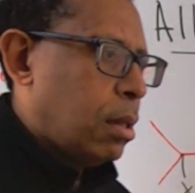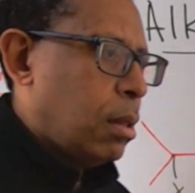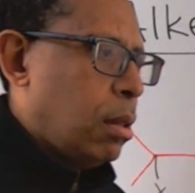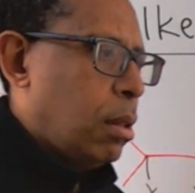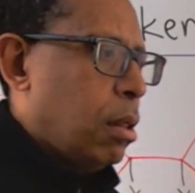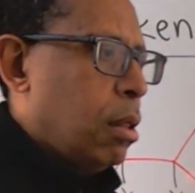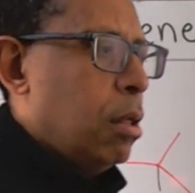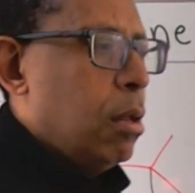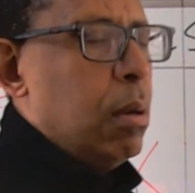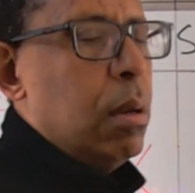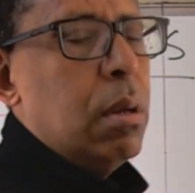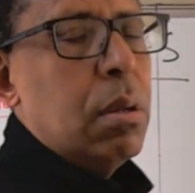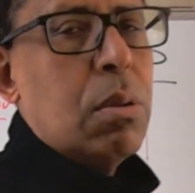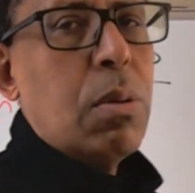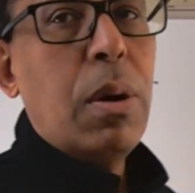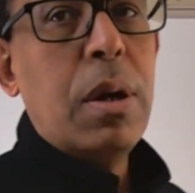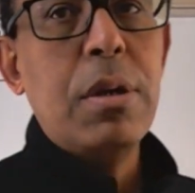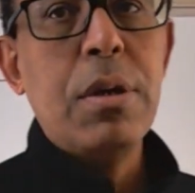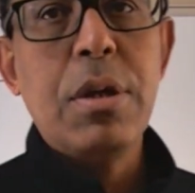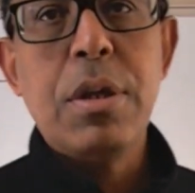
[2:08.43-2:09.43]
you need to
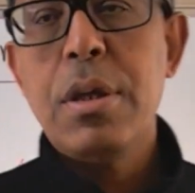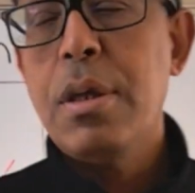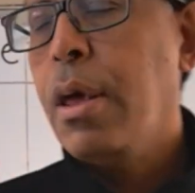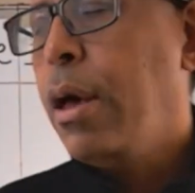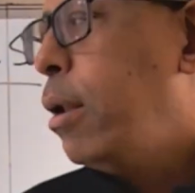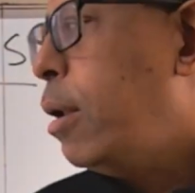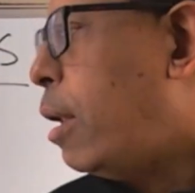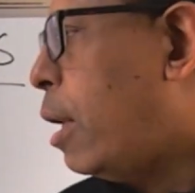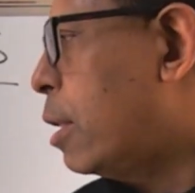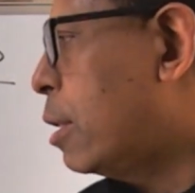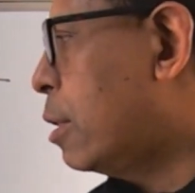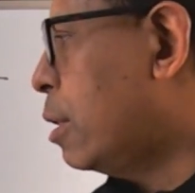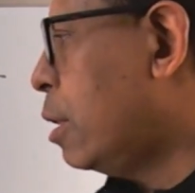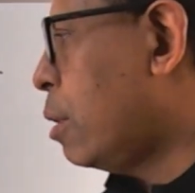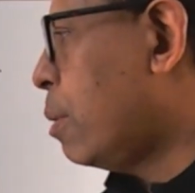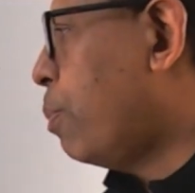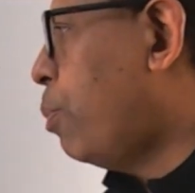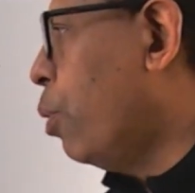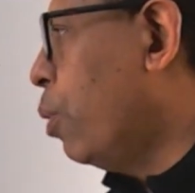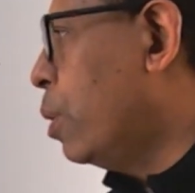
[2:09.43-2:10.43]
understand at this
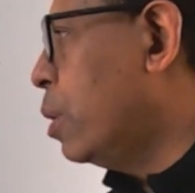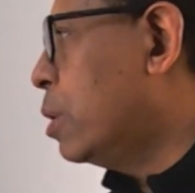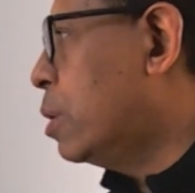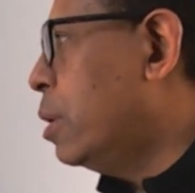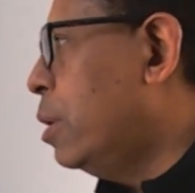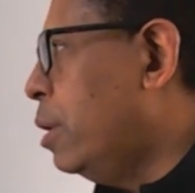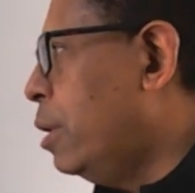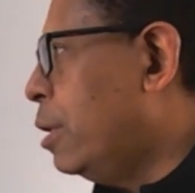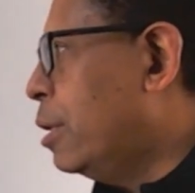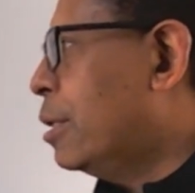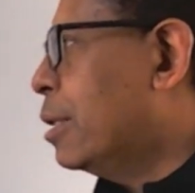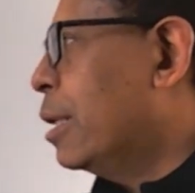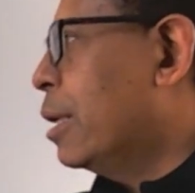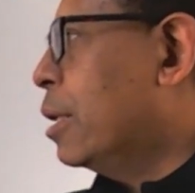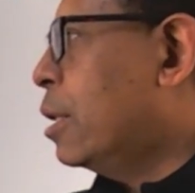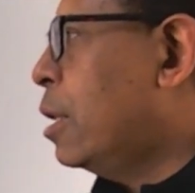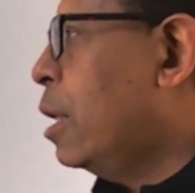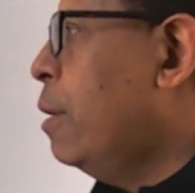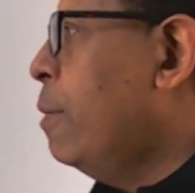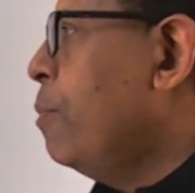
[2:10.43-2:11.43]
point is
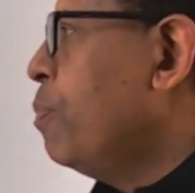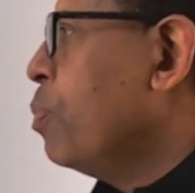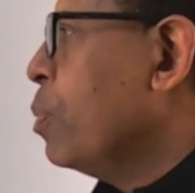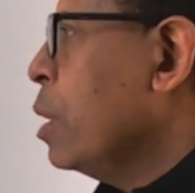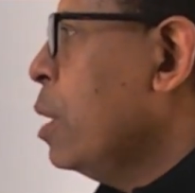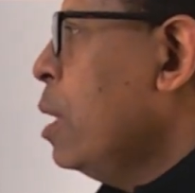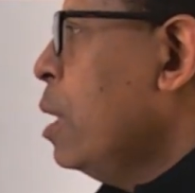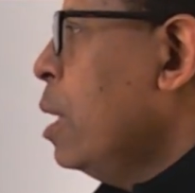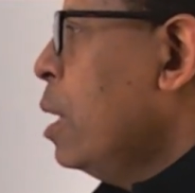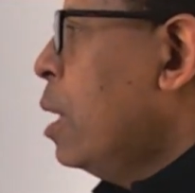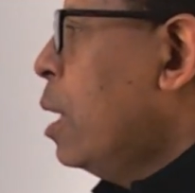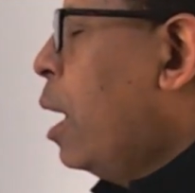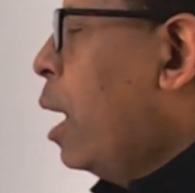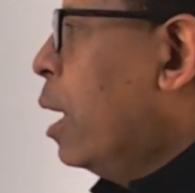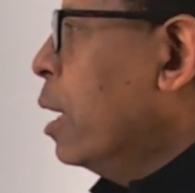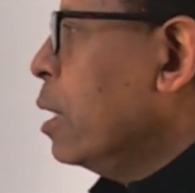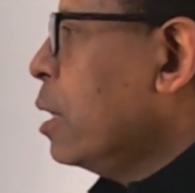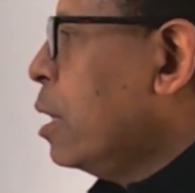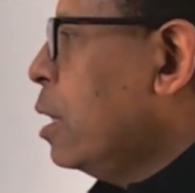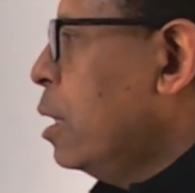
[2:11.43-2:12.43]
that
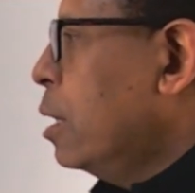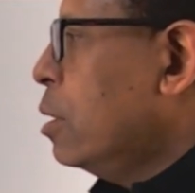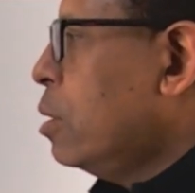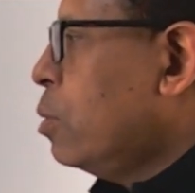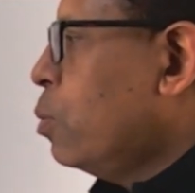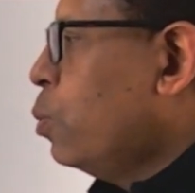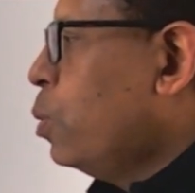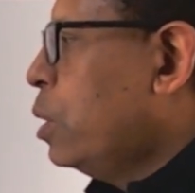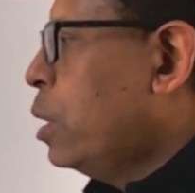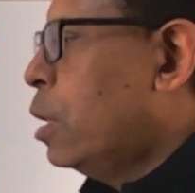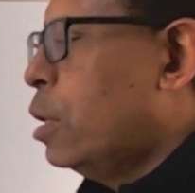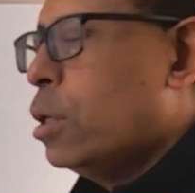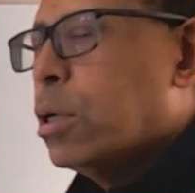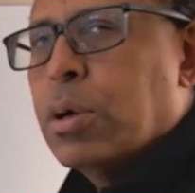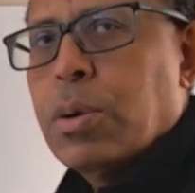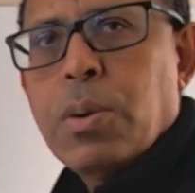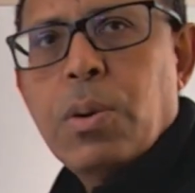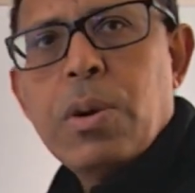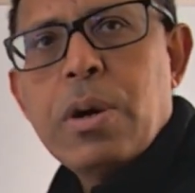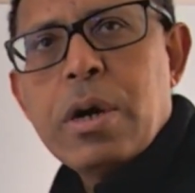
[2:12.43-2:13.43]
alkenes would
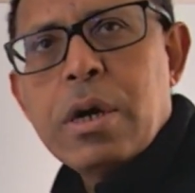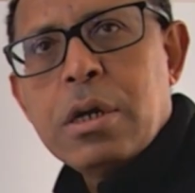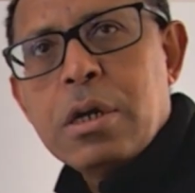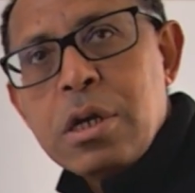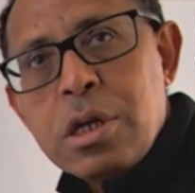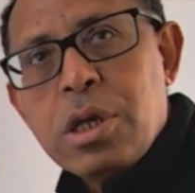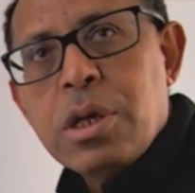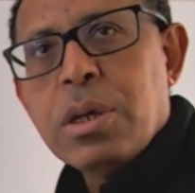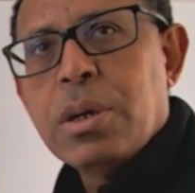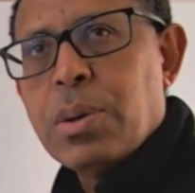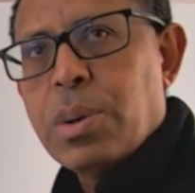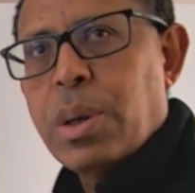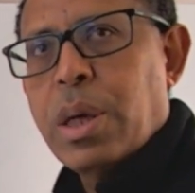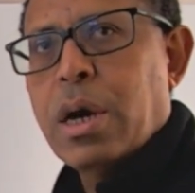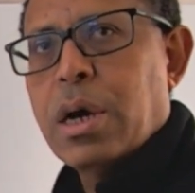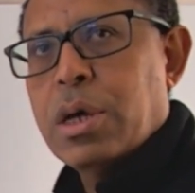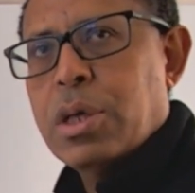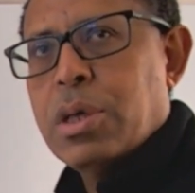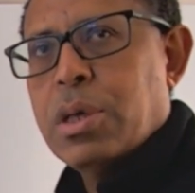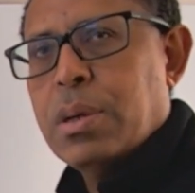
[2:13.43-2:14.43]
undergo addition
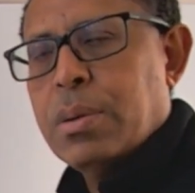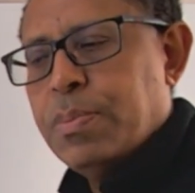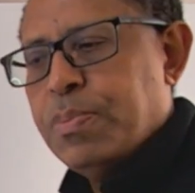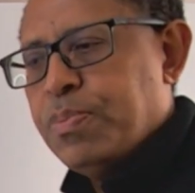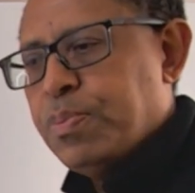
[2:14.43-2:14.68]
reaction.